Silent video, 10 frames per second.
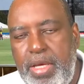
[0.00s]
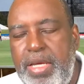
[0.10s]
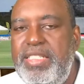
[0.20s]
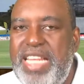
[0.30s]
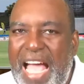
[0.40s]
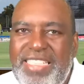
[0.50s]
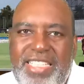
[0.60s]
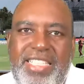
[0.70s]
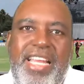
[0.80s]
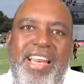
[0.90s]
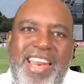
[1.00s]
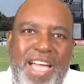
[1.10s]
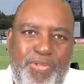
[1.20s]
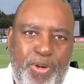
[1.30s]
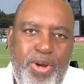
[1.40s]
That's the
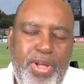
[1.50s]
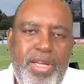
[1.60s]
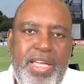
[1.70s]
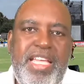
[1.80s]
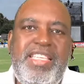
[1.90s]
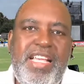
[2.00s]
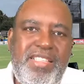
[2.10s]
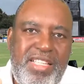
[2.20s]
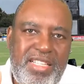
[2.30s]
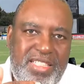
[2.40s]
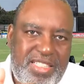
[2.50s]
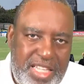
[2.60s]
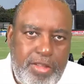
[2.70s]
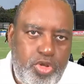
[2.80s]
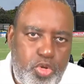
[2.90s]
level it has
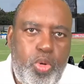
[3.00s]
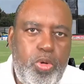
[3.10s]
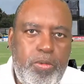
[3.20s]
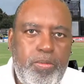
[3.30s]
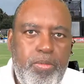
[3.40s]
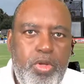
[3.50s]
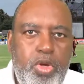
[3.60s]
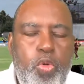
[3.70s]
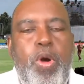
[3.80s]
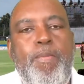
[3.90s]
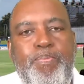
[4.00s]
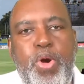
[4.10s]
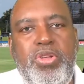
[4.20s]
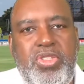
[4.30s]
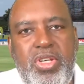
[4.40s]
descended to when
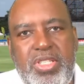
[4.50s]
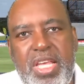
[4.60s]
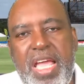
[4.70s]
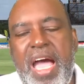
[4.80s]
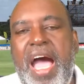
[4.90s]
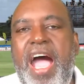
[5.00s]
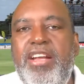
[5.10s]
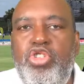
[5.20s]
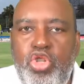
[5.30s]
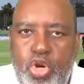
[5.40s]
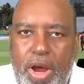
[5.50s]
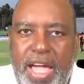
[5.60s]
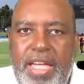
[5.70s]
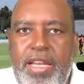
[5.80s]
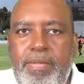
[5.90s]
persons are
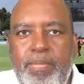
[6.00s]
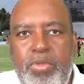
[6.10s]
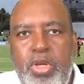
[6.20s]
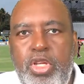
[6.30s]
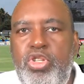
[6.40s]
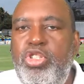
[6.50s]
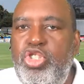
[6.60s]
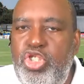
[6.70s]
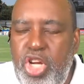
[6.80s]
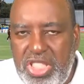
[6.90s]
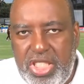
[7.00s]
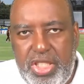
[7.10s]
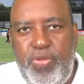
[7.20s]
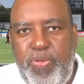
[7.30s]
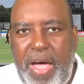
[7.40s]
trying to
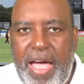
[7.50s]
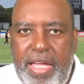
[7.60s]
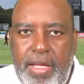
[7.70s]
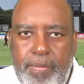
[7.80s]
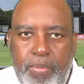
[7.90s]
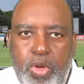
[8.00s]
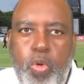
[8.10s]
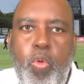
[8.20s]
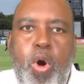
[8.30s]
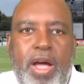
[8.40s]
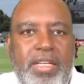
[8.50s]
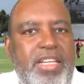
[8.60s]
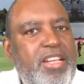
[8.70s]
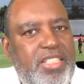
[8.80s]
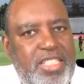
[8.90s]
justify what
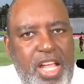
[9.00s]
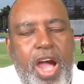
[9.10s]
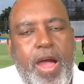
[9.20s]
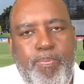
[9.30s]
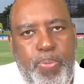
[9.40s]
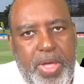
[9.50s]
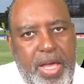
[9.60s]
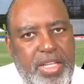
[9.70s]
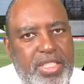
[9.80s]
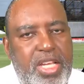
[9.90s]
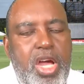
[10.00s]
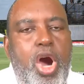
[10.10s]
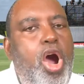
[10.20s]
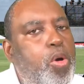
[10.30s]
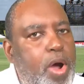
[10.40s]
their star players
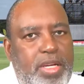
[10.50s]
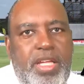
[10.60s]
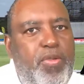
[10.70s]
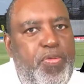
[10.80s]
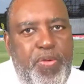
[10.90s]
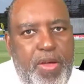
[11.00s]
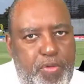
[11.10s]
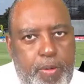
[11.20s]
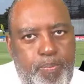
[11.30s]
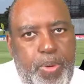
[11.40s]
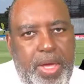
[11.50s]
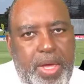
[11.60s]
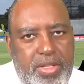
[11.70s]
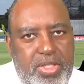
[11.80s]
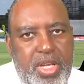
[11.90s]
or what their favorite
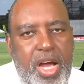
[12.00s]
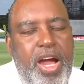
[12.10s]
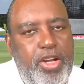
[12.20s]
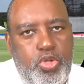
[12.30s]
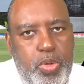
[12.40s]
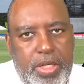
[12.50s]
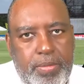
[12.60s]
players are doing.